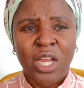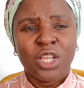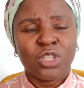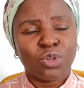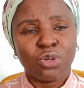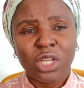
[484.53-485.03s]

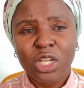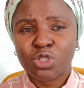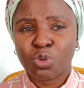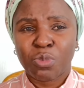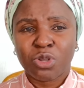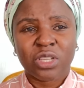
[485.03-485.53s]
So you need to
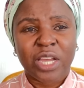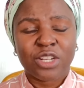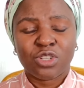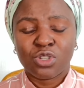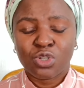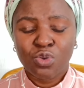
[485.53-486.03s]
make sure
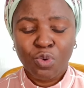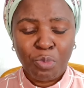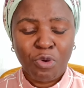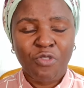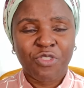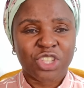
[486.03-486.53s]
that you
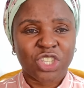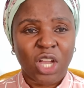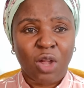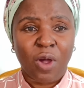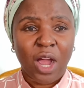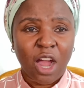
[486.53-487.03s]
remove the
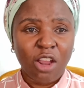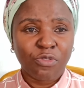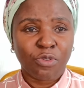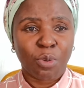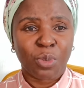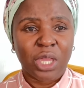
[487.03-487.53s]
charcoal out
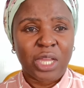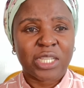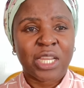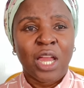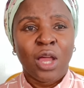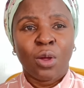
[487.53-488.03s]
from it
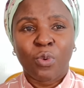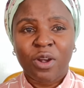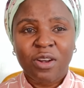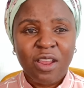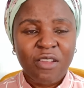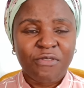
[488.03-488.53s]

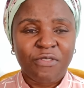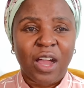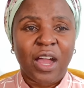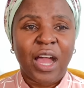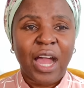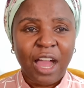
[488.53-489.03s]
wherever
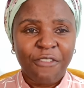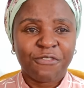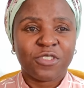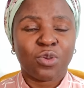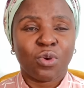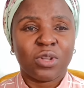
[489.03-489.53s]

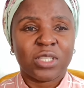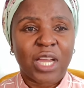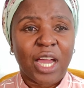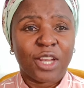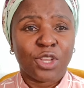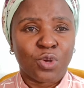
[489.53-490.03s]
after you are
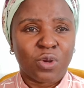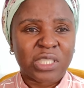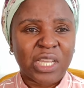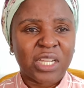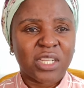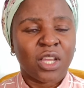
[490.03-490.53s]
done use
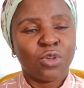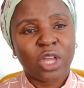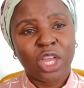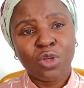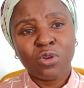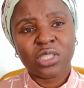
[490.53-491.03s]
it. You
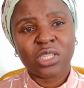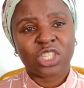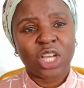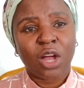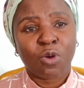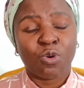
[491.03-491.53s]
can use the
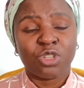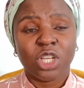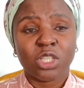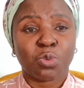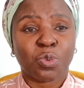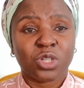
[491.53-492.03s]
charcoal
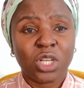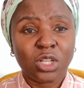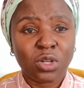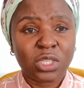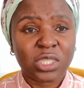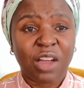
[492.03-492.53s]
just to protect
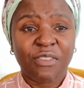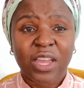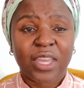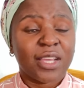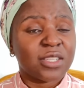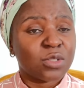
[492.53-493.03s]
yourself
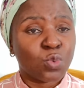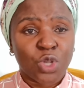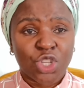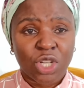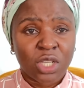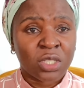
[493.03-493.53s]
against
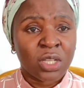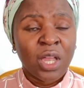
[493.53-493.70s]
witches